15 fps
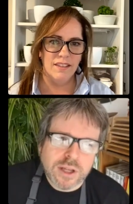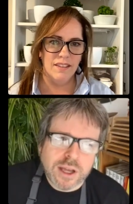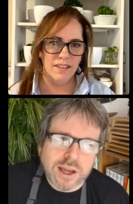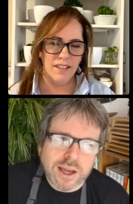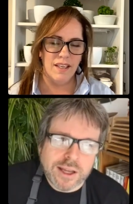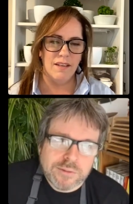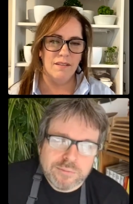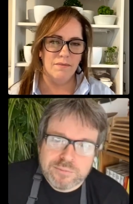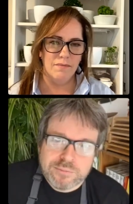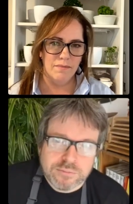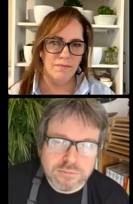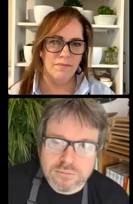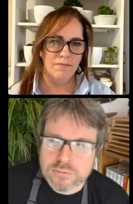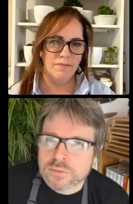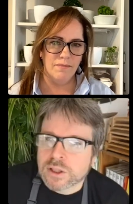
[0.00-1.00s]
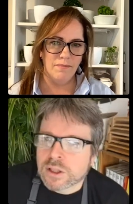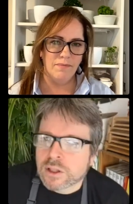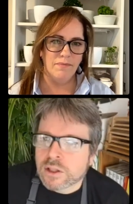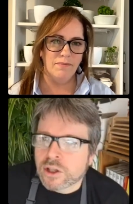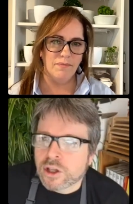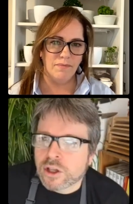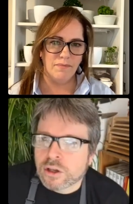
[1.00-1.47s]
Speaker 1: And,
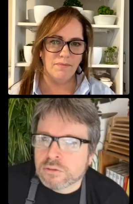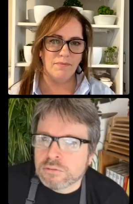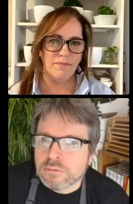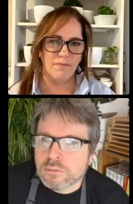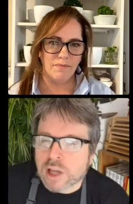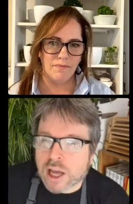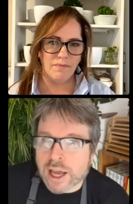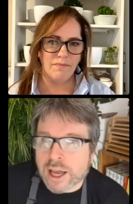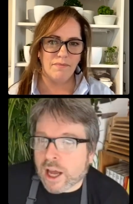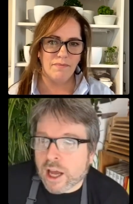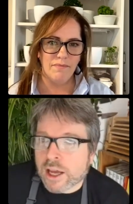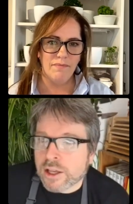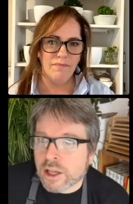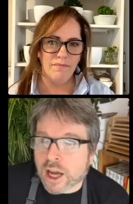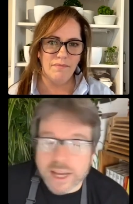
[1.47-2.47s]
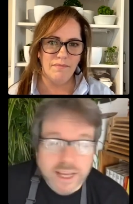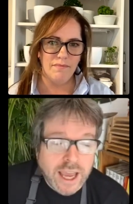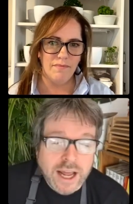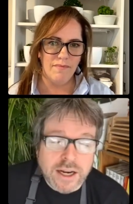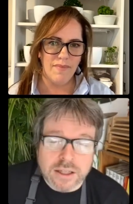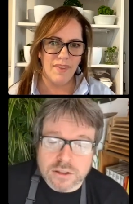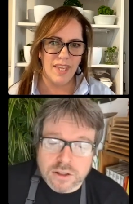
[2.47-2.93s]
you know, I, I, I
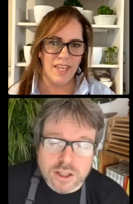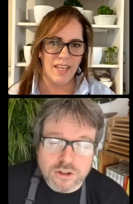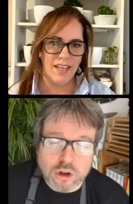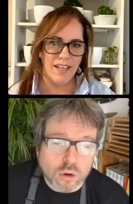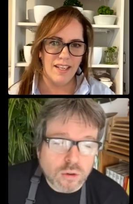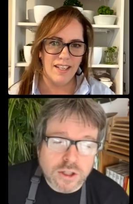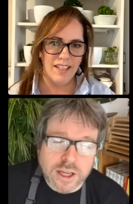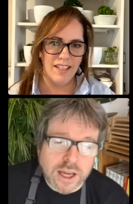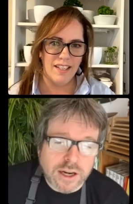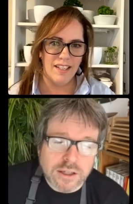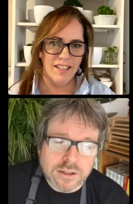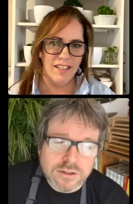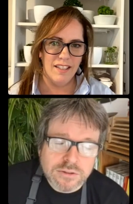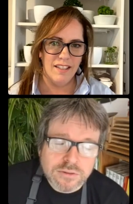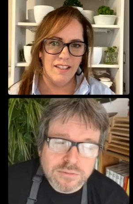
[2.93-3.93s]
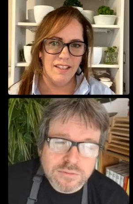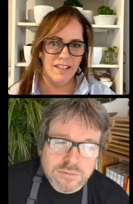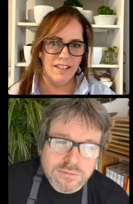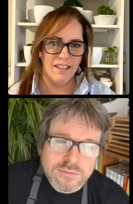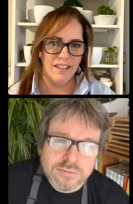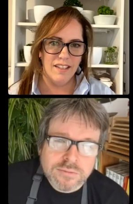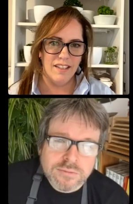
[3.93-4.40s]
get it. I totally get it.
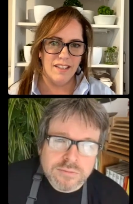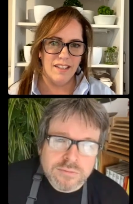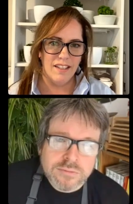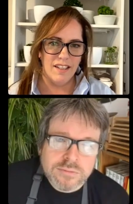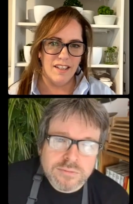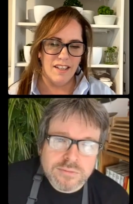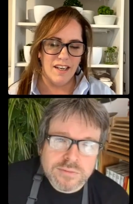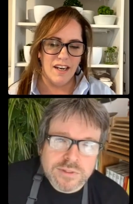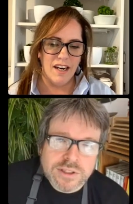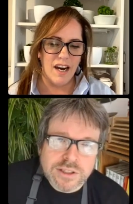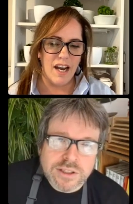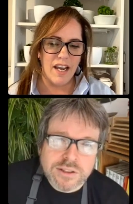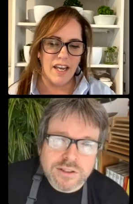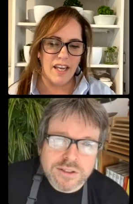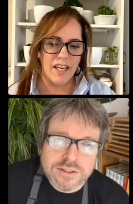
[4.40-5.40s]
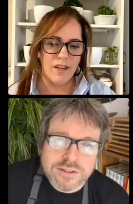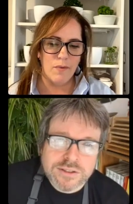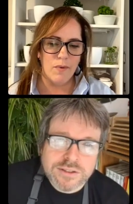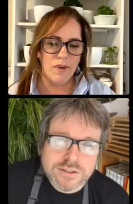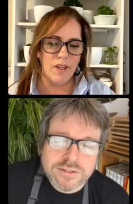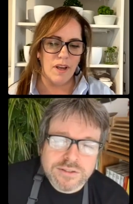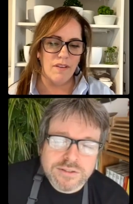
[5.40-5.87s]
Speaker 2: I
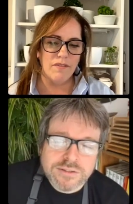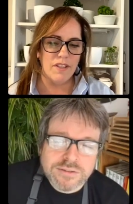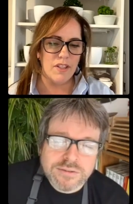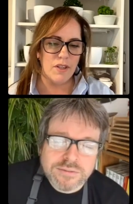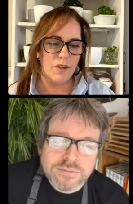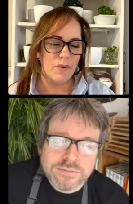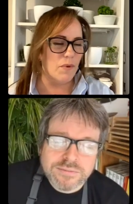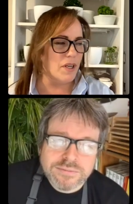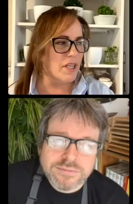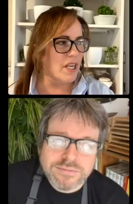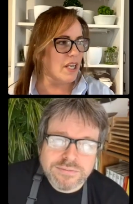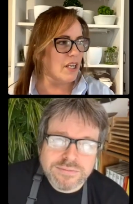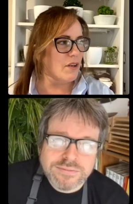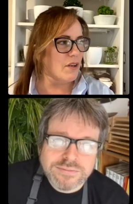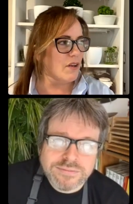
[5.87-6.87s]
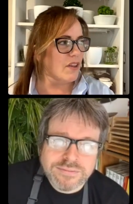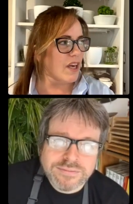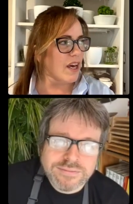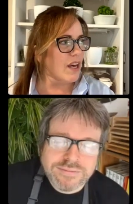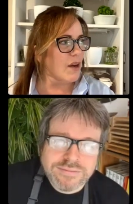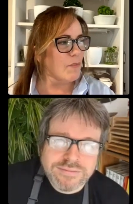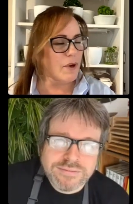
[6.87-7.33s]
would love to do it one day. You know
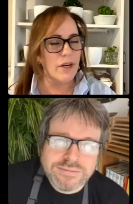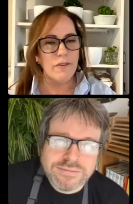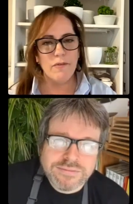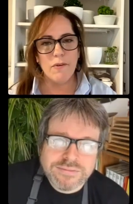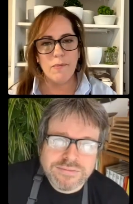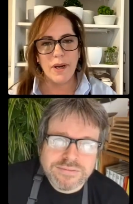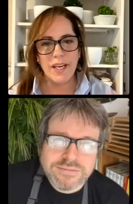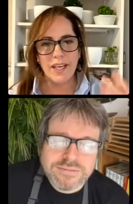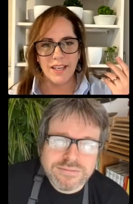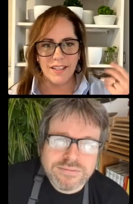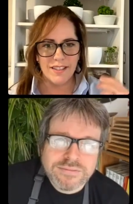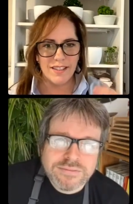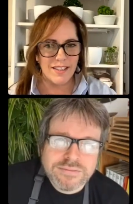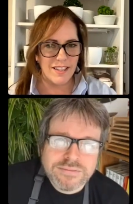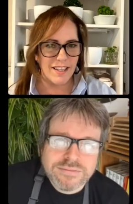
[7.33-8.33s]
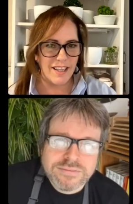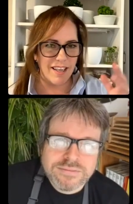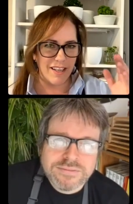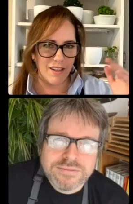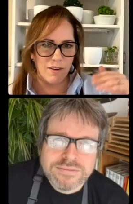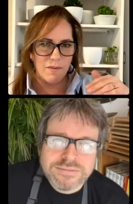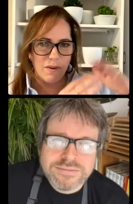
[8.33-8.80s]
that I'm waiting for my kids to
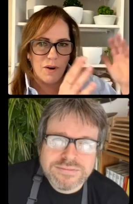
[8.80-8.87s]
like grow